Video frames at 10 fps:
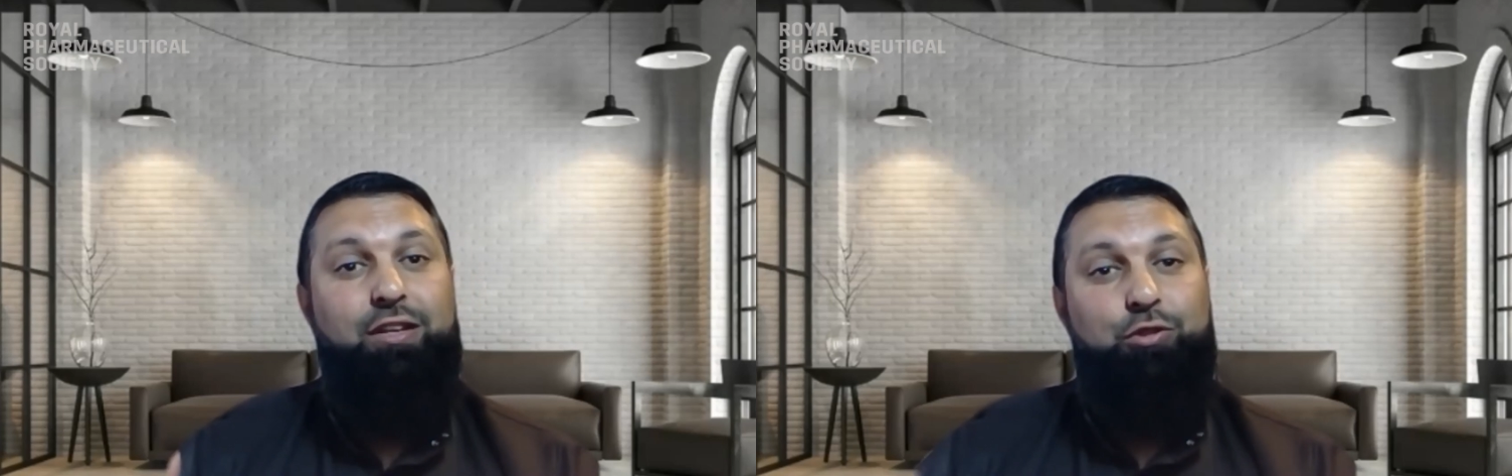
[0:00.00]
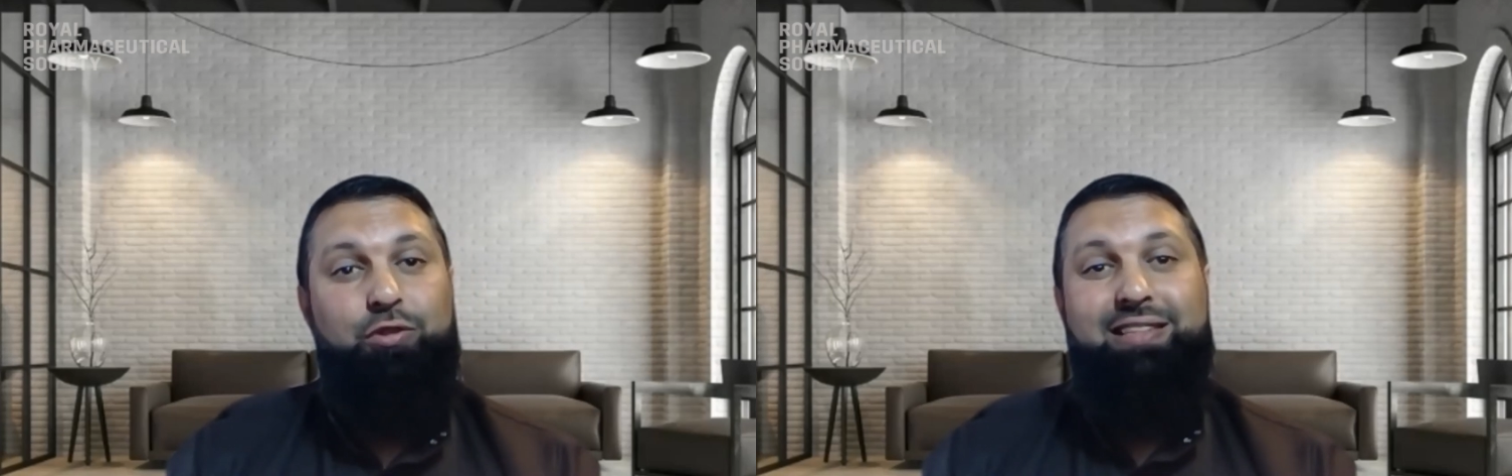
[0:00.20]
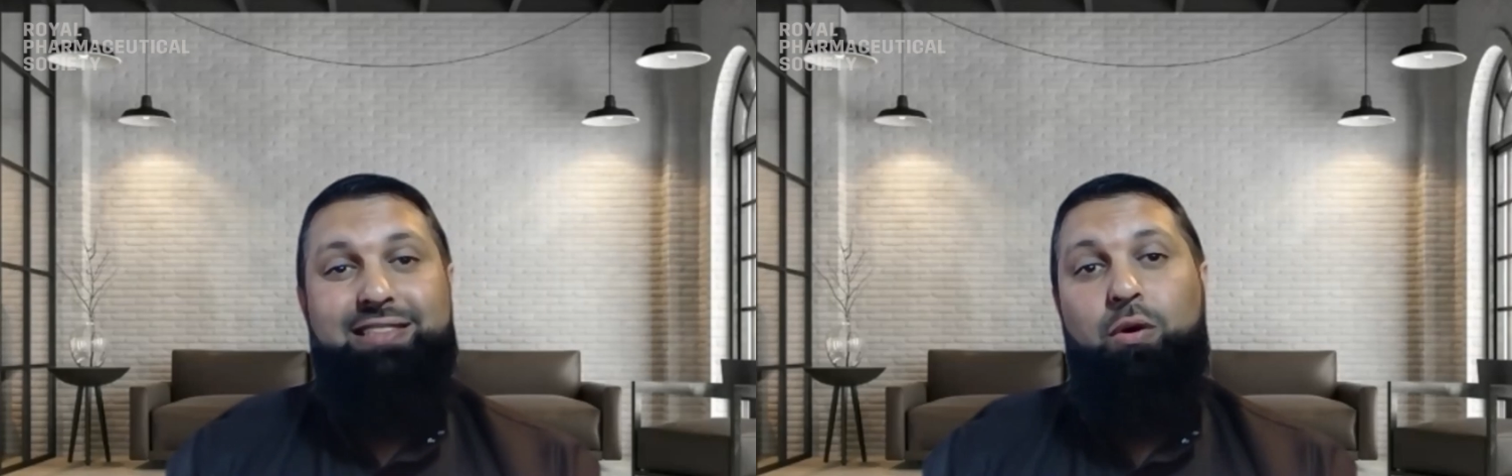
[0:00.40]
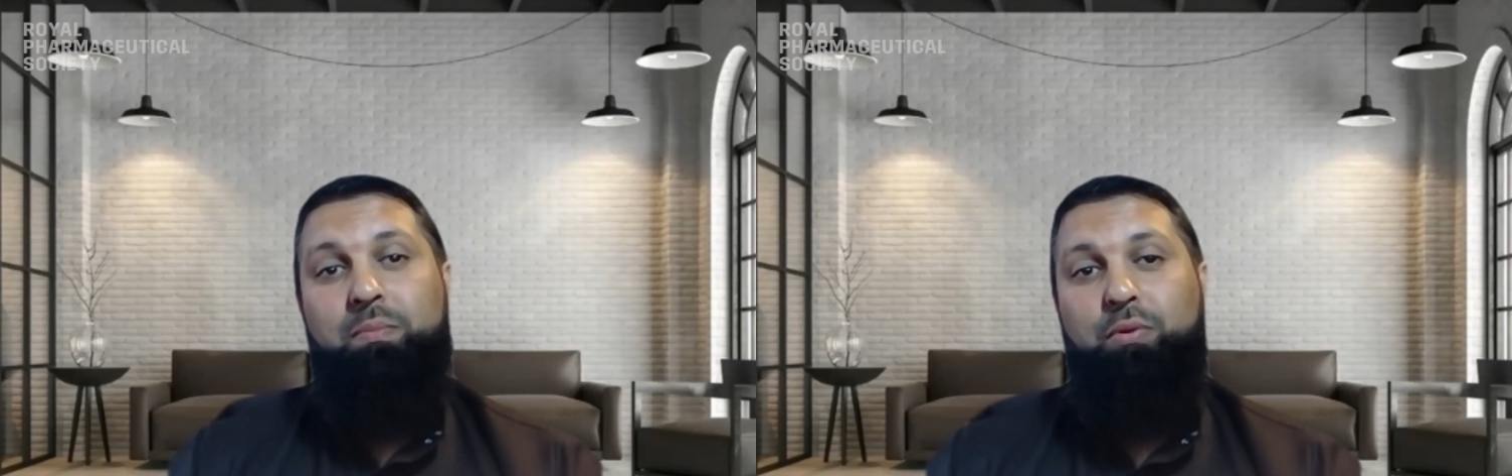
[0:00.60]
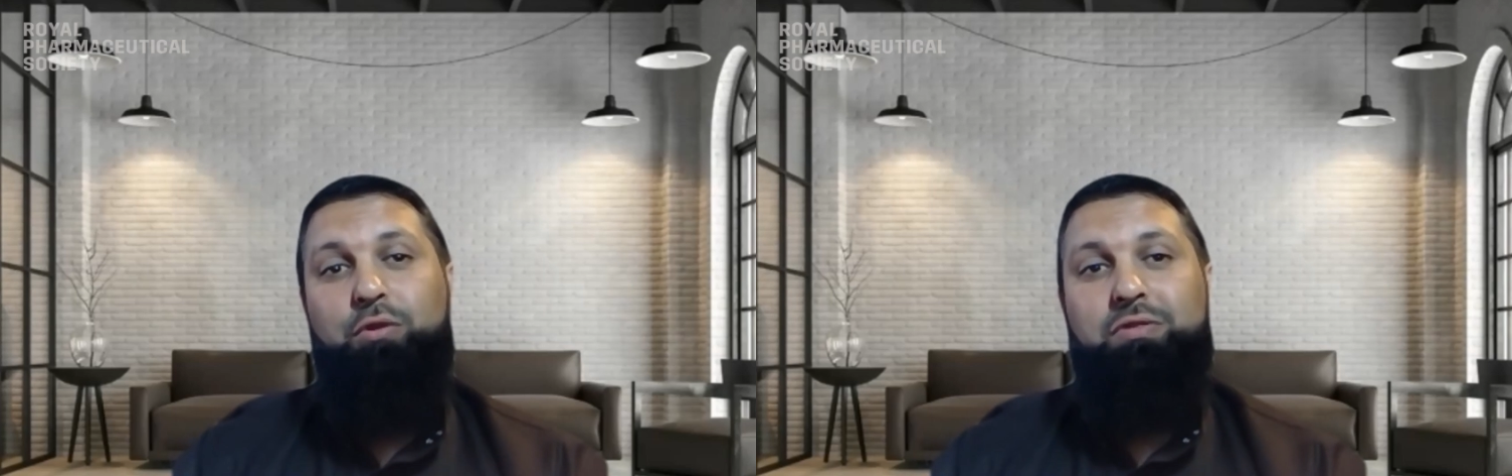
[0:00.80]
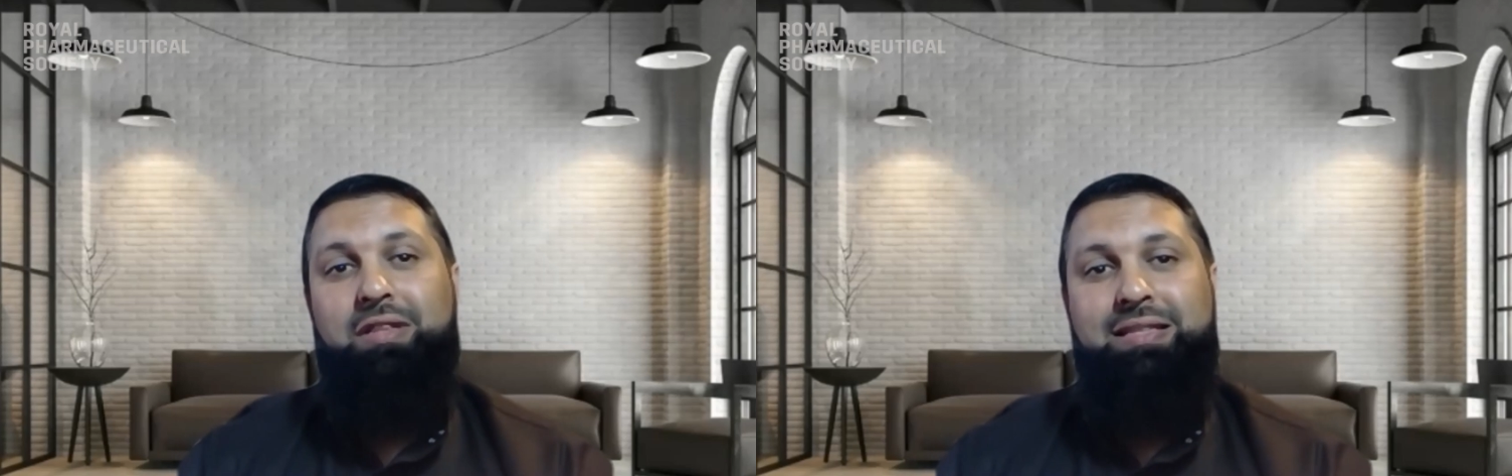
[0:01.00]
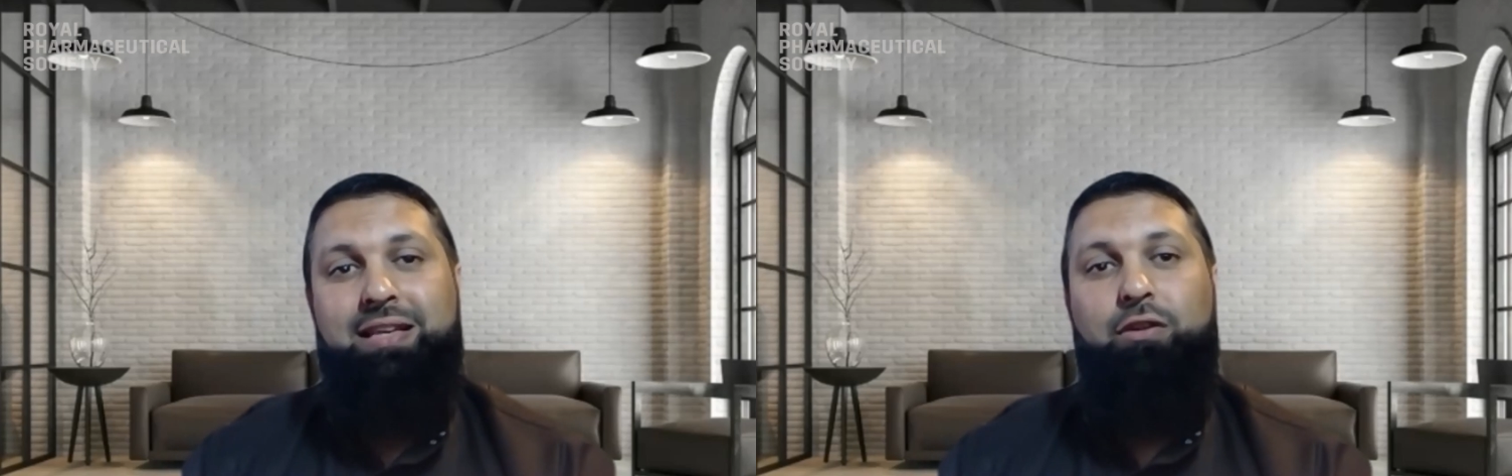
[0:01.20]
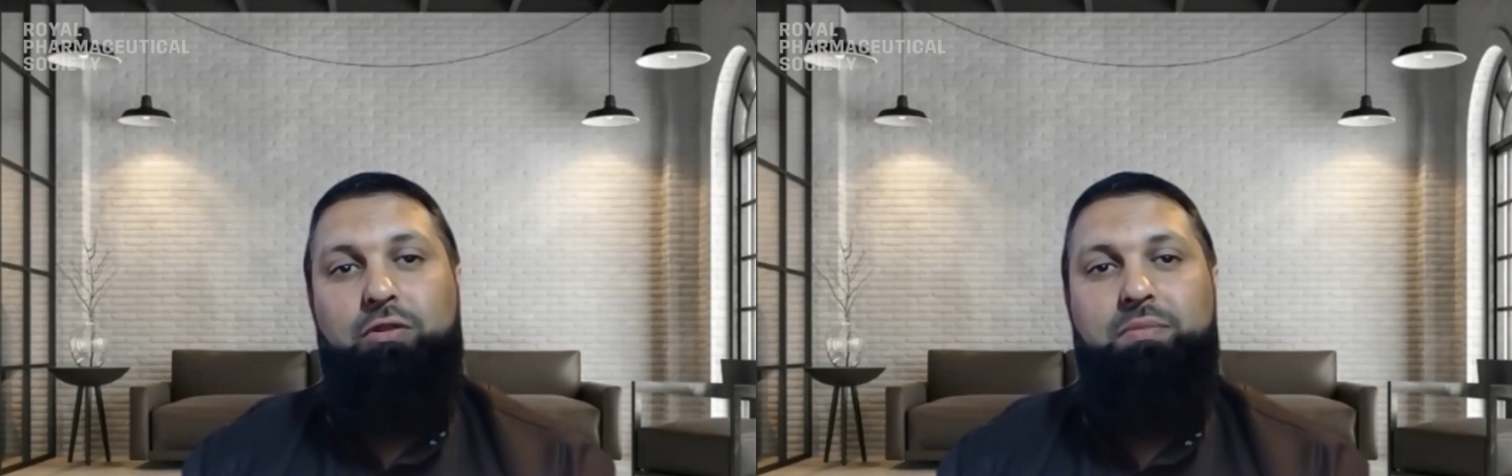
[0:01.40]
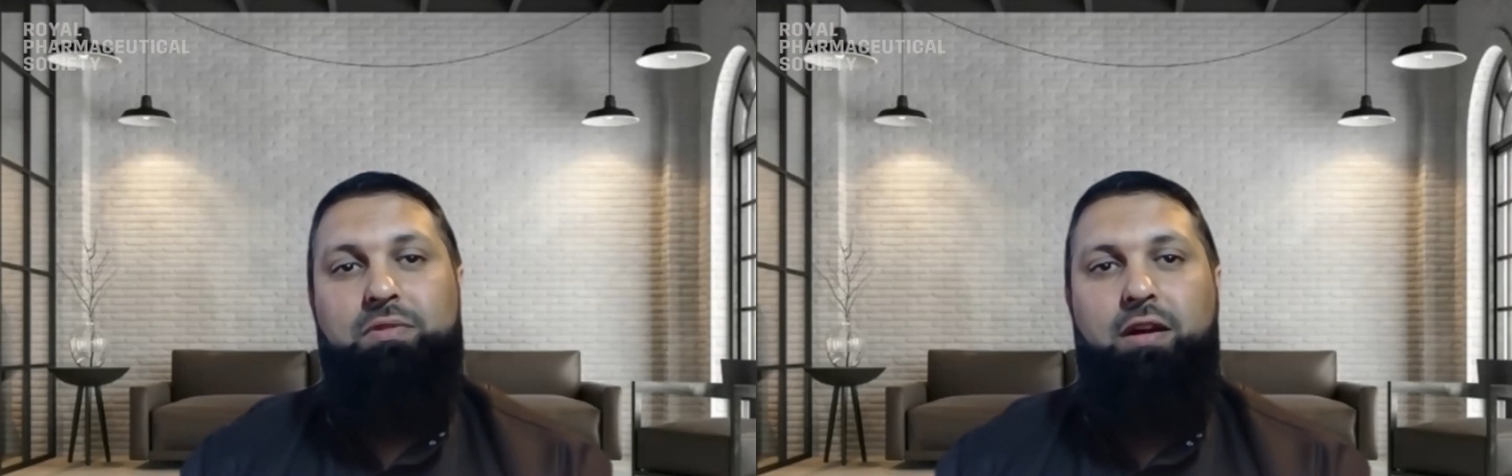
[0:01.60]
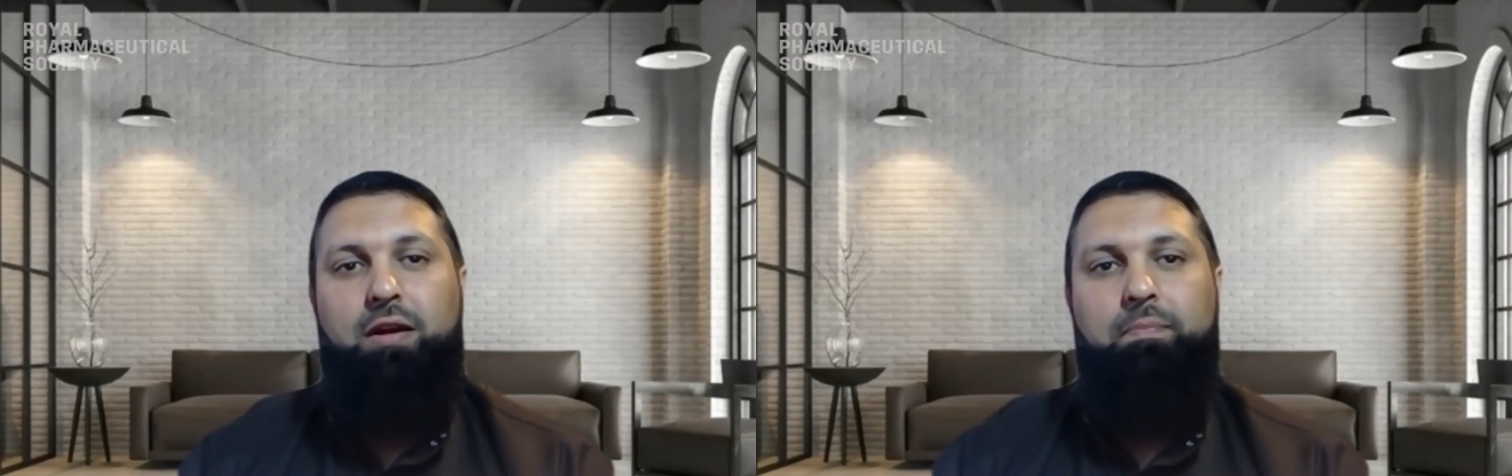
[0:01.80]
So that's how important these outcomes
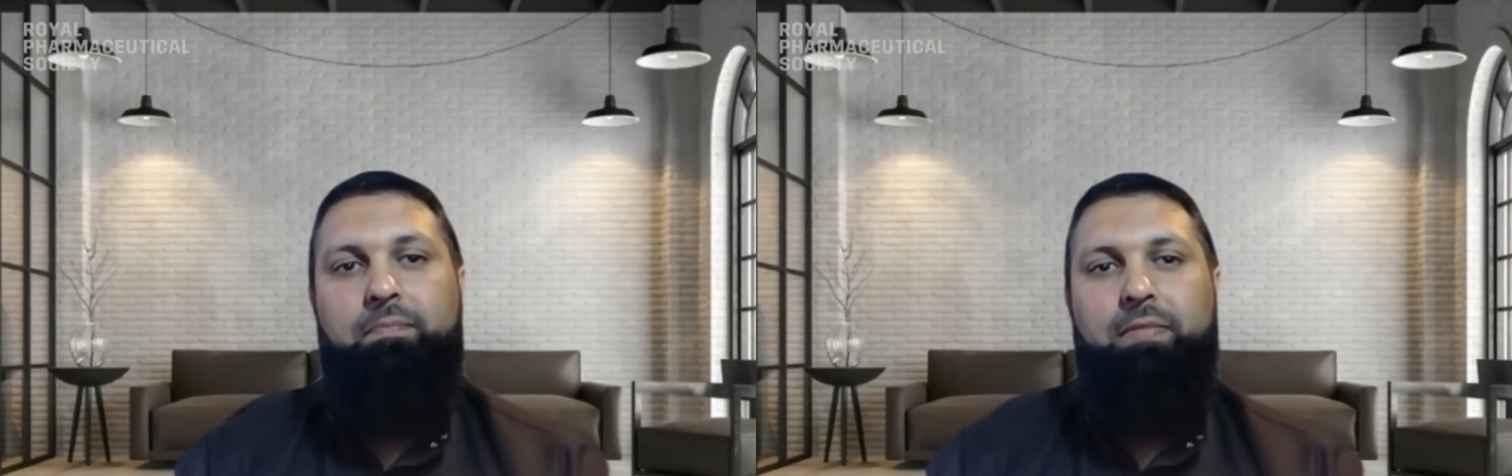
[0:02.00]
are.